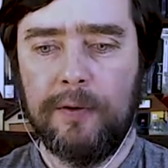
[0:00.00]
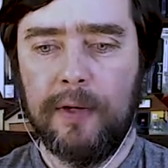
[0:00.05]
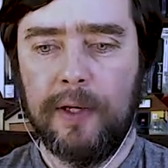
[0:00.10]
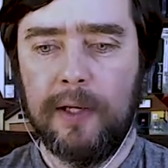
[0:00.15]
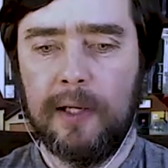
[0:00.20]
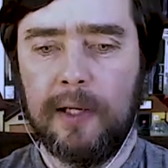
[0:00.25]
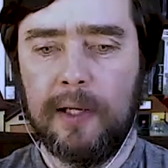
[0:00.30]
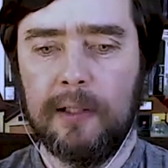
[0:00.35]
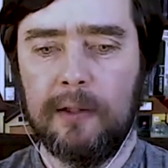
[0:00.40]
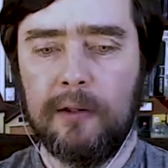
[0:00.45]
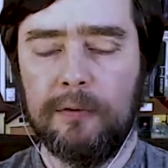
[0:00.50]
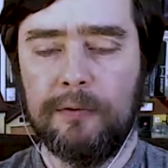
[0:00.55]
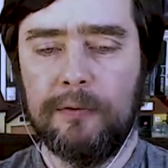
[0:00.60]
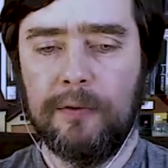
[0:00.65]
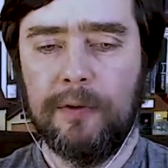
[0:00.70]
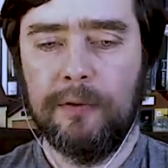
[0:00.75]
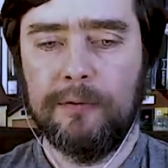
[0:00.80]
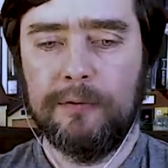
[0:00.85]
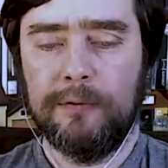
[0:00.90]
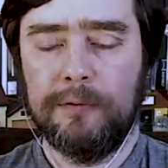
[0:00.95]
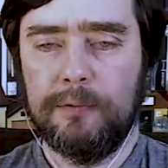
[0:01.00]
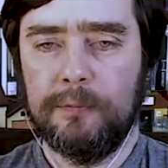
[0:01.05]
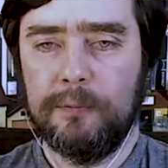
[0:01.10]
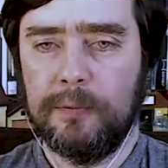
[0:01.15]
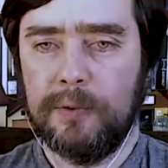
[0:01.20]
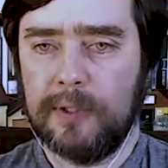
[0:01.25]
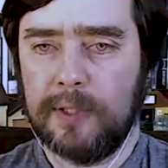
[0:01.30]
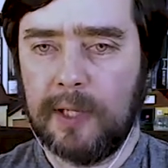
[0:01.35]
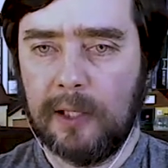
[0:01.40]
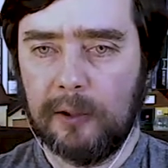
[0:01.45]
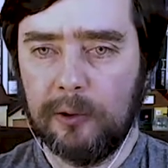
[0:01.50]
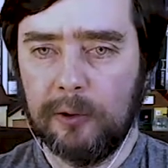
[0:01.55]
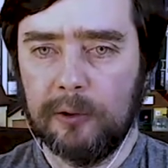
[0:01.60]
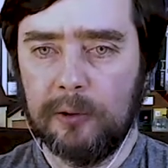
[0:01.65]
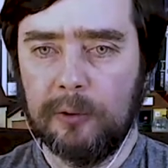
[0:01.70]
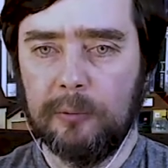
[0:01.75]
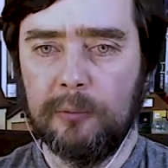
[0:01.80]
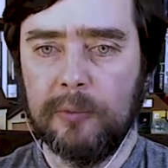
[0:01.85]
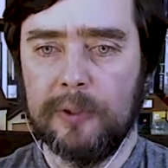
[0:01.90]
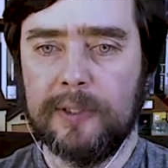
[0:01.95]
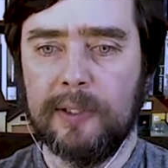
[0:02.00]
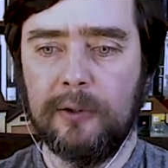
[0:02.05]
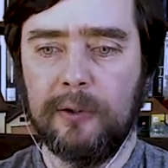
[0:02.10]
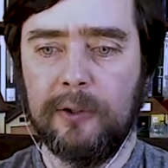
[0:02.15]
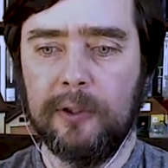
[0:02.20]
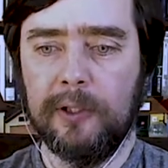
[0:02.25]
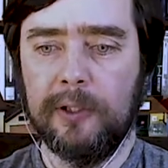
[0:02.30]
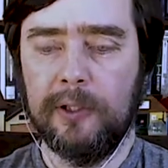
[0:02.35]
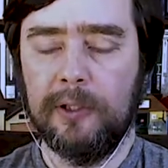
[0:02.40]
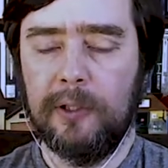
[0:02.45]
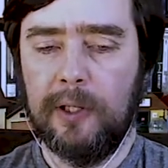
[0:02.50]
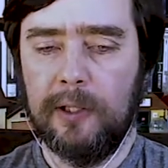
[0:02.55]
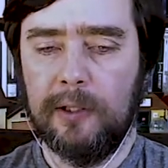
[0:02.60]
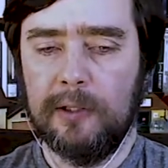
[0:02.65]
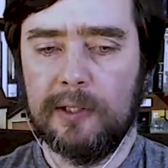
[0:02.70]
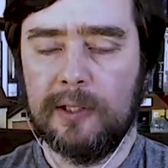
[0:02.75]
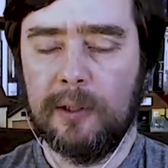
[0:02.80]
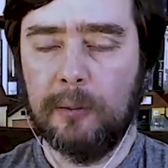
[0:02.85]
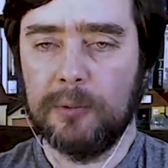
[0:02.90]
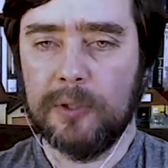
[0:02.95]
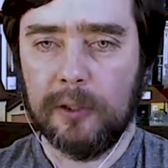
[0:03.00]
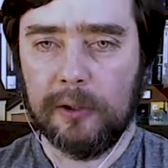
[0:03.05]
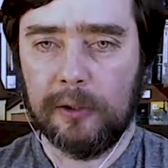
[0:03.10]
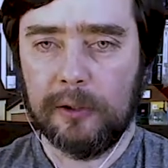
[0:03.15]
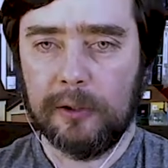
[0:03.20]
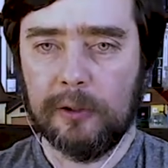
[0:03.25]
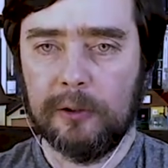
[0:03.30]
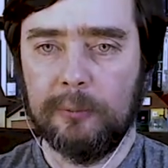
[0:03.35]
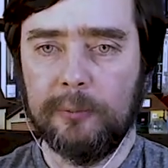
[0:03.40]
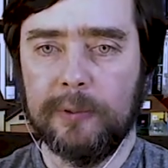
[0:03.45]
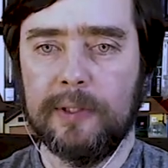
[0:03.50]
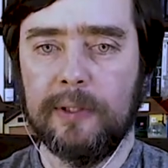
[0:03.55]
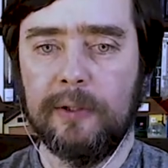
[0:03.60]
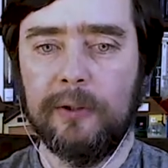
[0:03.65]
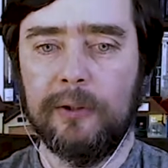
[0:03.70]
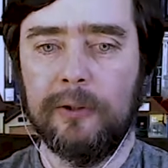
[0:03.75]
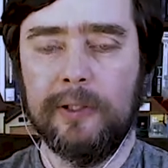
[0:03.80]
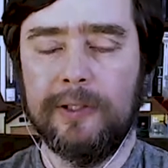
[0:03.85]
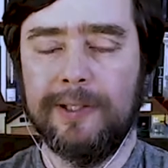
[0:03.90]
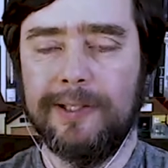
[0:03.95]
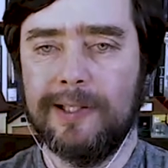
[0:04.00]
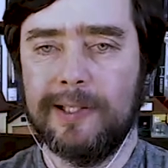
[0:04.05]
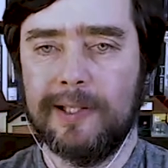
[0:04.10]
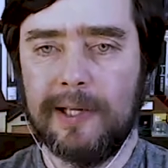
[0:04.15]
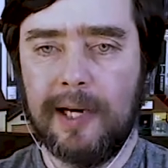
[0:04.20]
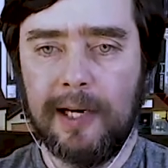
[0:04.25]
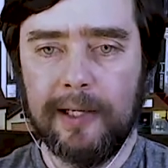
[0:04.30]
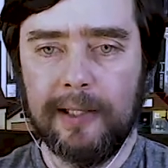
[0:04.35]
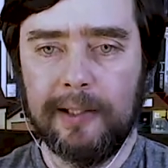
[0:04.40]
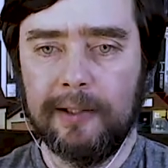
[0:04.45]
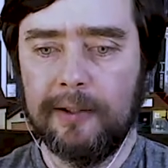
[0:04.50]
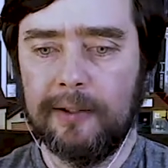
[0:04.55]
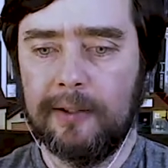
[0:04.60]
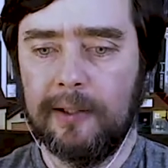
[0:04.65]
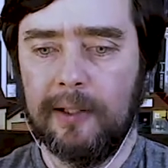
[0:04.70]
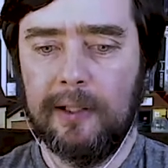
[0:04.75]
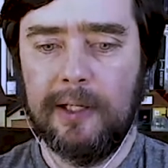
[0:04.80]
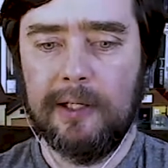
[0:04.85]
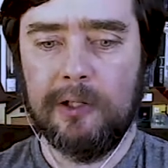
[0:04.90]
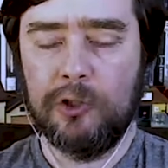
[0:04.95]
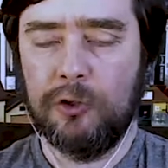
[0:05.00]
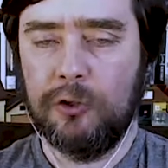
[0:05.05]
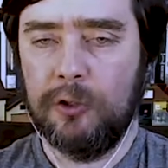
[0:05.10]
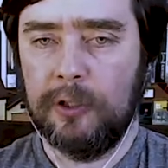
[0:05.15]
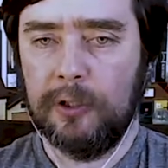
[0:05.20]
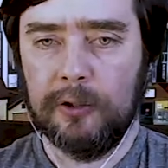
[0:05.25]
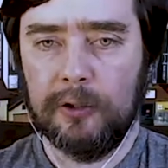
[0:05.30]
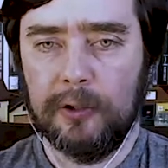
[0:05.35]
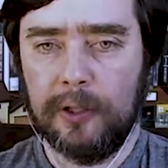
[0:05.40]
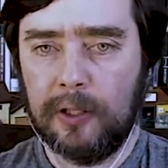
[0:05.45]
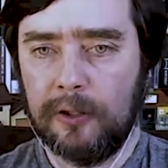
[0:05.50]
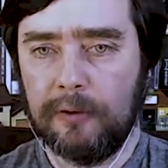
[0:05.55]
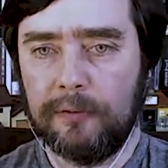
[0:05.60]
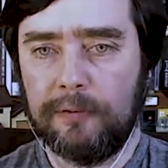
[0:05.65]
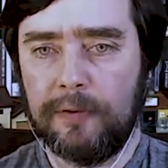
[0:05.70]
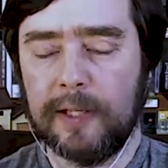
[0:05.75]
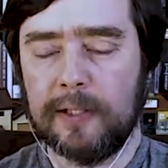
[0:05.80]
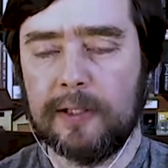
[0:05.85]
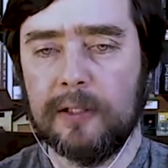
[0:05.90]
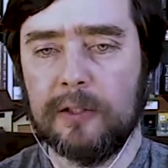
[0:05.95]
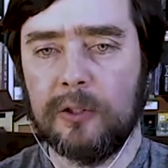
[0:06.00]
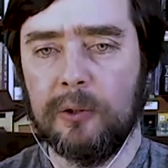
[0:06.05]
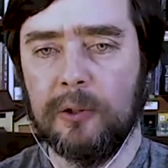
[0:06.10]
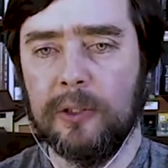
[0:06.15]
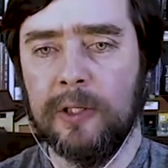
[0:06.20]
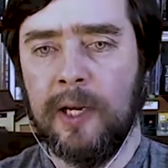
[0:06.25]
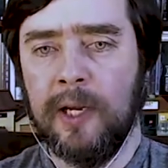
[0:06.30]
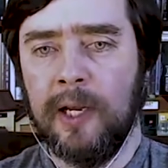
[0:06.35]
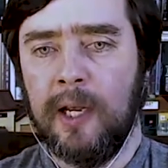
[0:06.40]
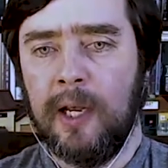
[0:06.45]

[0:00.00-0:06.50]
uh, of, of cellular material and, and subcellular material and designed, uh, engineered artifacts and so on.